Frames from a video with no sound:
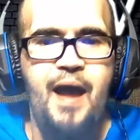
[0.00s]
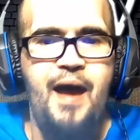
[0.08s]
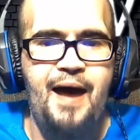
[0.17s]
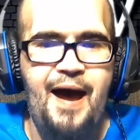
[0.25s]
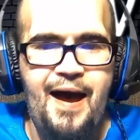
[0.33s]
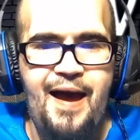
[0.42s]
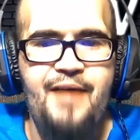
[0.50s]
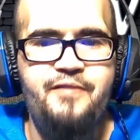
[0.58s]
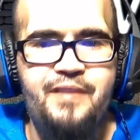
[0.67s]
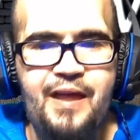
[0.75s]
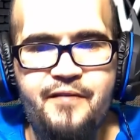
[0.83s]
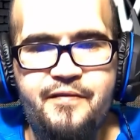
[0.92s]
I have a
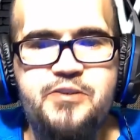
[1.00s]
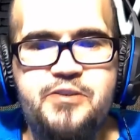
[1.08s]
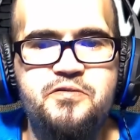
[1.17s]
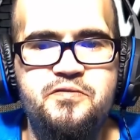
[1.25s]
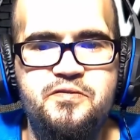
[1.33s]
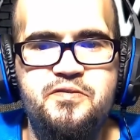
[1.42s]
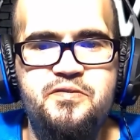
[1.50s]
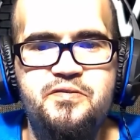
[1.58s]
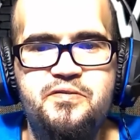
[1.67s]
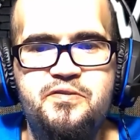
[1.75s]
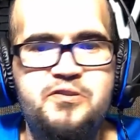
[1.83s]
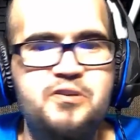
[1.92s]
lot of
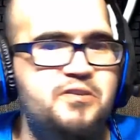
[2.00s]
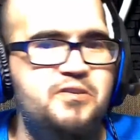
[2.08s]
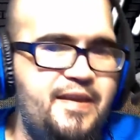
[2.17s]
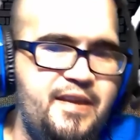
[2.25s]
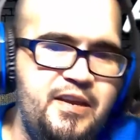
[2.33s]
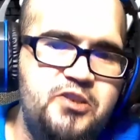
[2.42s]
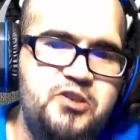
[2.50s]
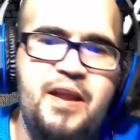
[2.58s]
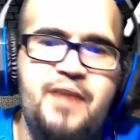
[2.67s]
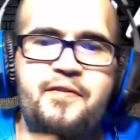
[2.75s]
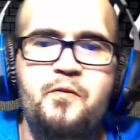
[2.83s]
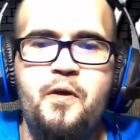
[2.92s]
issues, just like each and
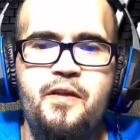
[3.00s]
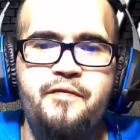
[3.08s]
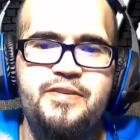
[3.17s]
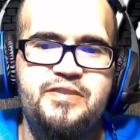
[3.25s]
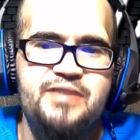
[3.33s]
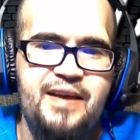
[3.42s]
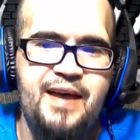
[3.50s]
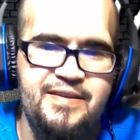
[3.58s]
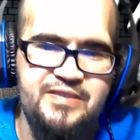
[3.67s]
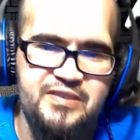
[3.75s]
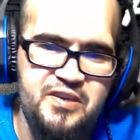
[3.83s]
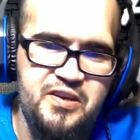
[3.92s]
every one of us
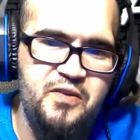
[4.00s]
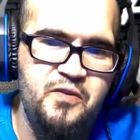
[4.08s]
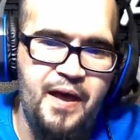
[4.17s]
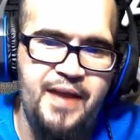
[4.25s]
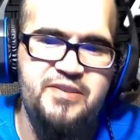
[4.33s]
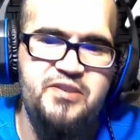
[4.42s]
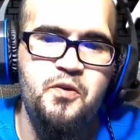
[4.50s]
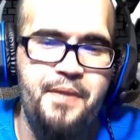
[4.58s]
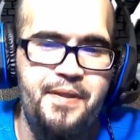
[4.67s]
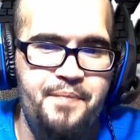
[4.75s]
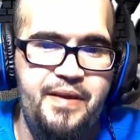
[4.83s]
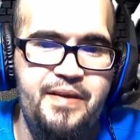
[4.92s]
as human
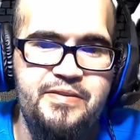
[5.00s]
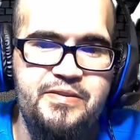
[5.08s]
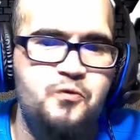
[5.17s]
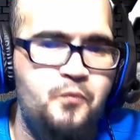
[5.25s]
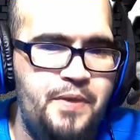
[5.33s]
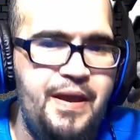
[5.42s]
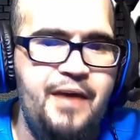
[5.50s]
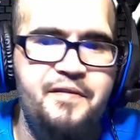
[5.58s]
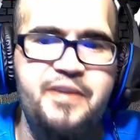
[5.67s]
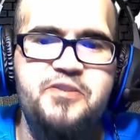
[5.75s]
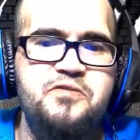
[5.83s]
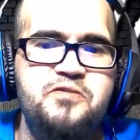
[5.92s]
beings. We have
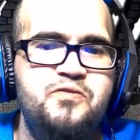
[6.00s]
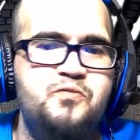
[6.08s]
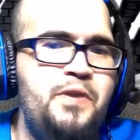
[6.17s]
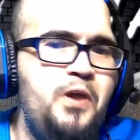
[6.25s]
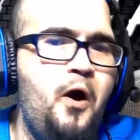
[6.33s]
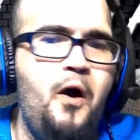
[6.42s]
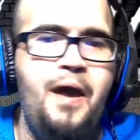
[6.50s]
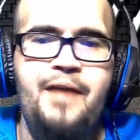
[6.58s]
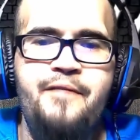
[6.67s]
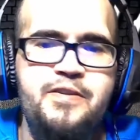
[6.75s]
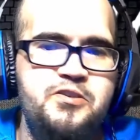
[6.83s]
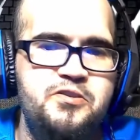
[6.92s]
issues. We all
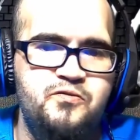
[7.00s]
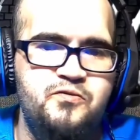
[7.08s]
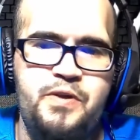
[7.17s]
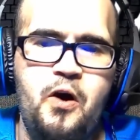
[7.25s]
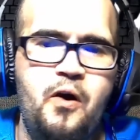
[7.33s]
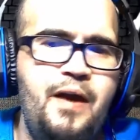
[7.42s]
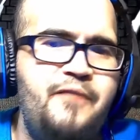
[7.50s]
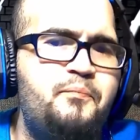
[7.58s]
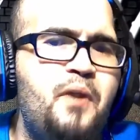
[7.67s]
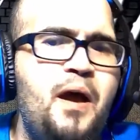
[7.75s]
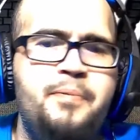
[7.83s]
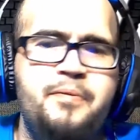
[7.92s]
have issues. We all have
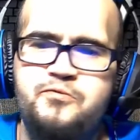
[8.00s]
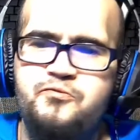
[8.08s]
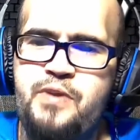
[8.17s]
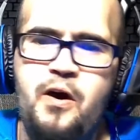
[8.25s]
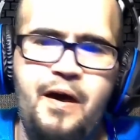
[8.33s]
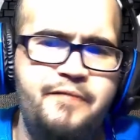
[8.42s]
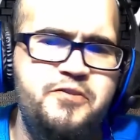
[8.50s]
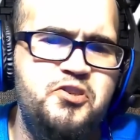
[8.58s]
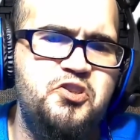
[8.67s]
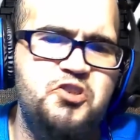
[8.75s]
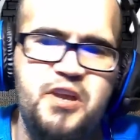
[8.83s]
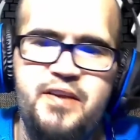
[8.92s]
problems. We all have
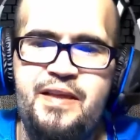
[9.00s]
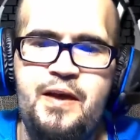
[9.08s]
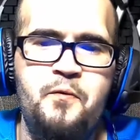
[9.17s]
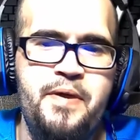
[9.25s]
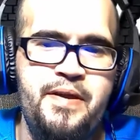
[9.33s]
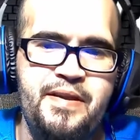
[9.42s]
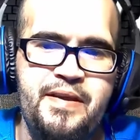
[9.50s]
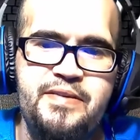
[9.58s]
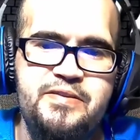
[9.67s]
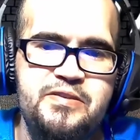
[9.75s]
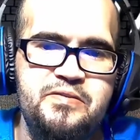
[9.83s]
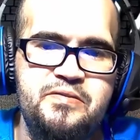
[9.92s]
shit that we need
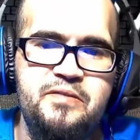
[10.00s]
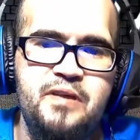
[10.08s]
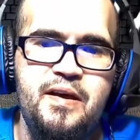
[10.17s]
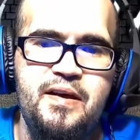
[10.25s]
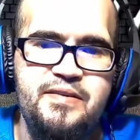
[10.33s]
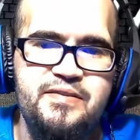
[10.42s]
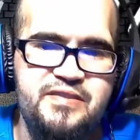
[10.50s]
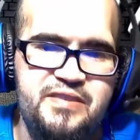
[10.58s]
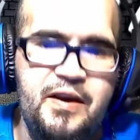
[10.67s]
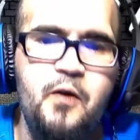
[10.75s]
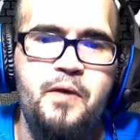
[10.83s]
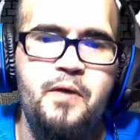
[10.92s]
to
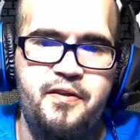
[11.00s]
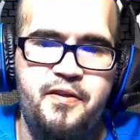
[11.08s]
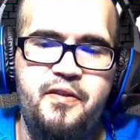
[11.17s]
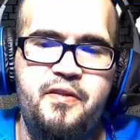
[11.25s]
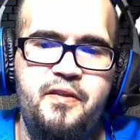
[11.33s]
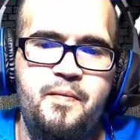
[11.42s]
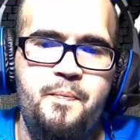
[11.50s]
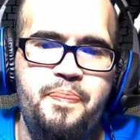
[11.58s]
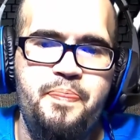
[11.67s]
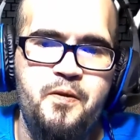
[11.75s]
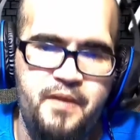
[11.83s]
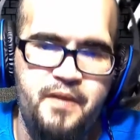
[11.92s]
deal with.
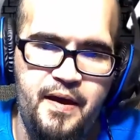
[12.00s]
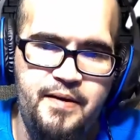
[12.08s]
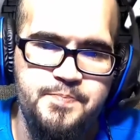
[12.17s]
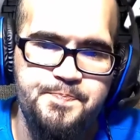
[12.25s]
Okay.